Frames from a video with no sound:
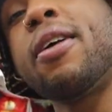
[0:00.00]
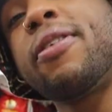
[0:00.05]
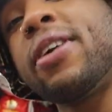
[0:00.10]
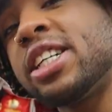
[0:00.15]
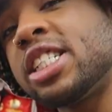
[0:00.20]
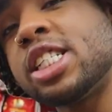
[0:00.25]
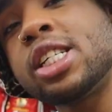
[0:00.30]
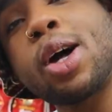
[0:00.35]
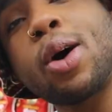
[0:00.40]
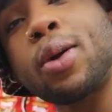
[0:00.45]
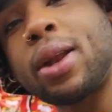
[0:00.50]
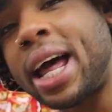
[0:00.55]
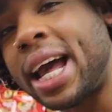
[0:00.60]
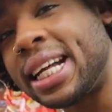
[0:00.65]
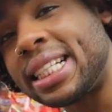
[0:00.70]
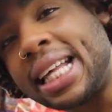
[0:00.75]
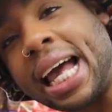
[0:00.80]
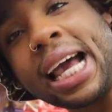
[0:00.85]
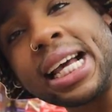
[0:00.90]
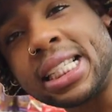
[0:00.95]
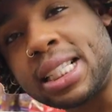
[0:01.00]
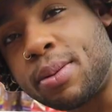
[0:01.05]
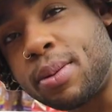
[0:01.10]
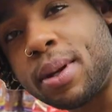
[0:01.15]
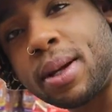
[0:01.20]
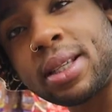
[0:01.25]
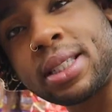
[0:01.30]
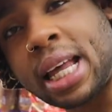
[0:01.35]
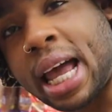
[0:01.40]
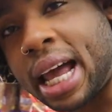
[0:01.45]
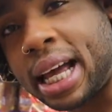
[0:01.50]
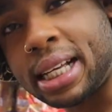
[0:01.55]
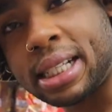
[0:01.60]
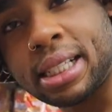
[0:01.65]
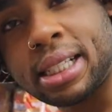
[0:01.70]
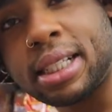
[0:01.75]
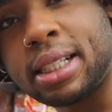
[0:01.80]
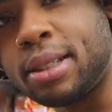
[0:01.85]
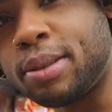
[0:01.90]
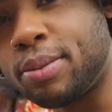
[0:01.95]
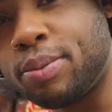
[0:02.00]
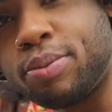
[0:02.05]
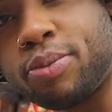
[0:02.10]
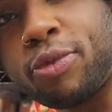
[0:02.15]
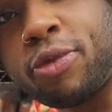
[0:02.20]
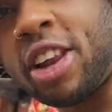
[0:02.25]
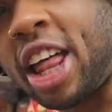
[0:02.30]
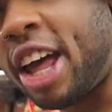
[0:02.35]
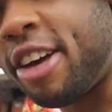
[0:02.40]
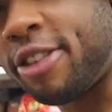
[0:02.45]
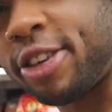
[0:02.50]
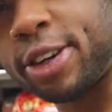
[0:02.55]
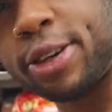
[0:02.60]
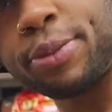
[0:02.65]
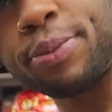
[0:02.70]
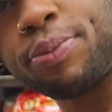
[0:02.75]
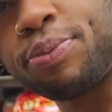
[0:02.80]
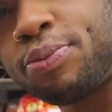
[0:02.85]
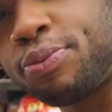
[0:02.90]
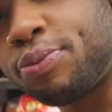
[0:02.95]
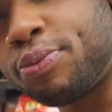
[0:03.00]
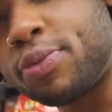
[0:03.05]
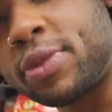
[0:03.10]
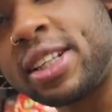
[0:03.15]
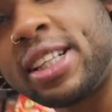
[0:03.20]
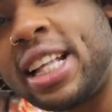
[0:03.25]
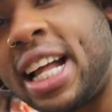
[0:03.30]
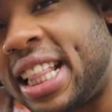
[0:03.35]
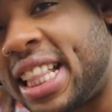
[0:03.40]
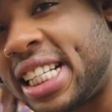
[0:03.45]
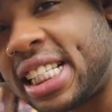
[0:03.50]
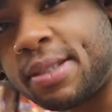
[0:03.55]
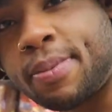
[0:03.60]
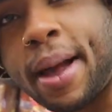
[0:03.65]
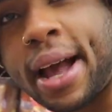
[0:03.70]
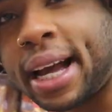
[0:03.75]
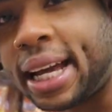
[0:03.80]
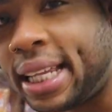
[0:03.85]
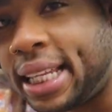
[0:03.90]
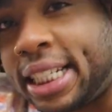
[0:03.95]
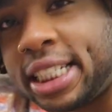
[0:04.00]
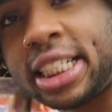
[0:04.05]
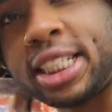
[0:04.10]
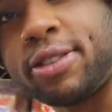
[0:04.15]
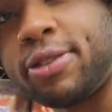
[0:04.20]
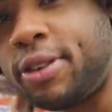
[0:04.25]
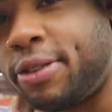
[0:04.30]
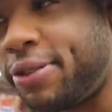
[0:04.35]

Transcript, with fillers: Frenchie don't like taste, flavor. Nothing spackalicious for